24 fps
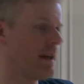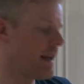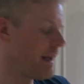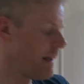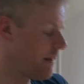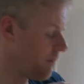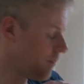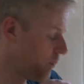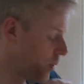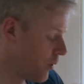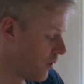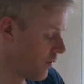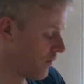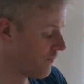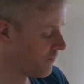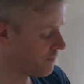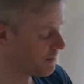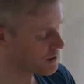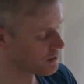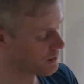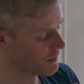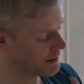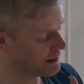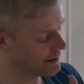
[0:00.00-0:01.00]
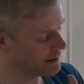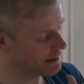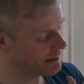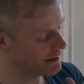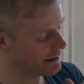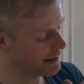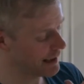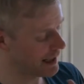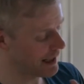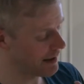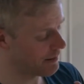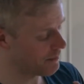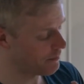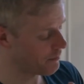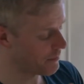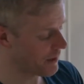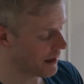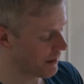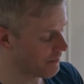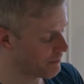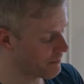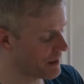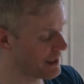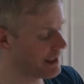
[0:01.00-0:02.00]
they move between that
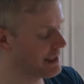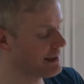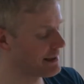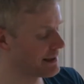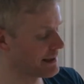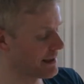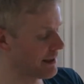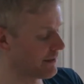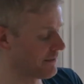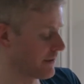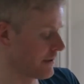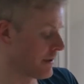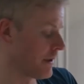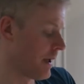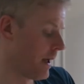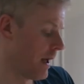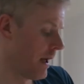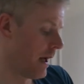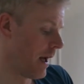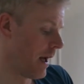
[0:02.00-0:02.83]
P7